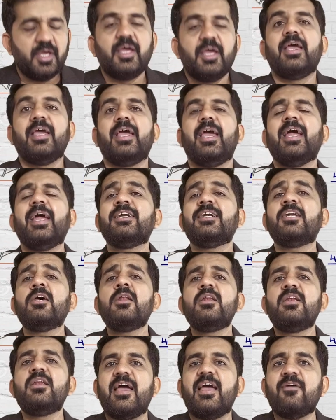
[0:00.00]
At a
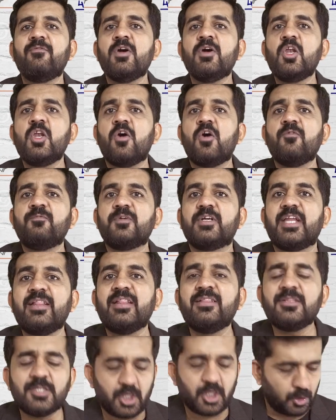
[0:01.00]
level of
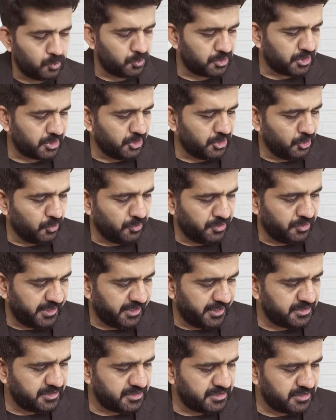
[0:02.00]
10,000
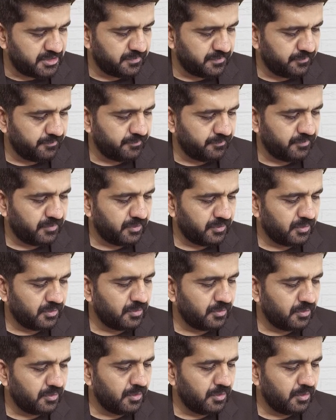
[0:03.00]
units,
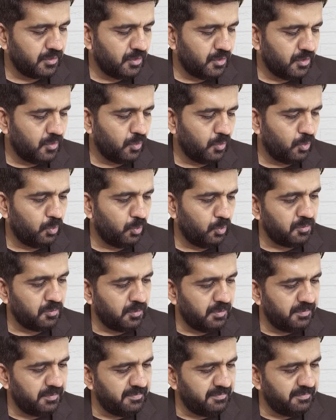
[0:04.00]
what
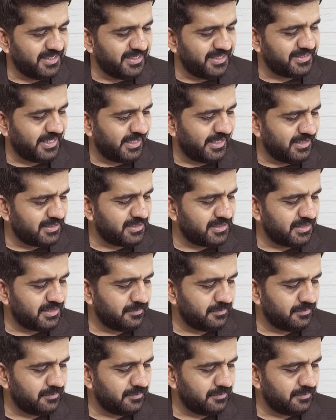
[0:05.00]
will be my sales?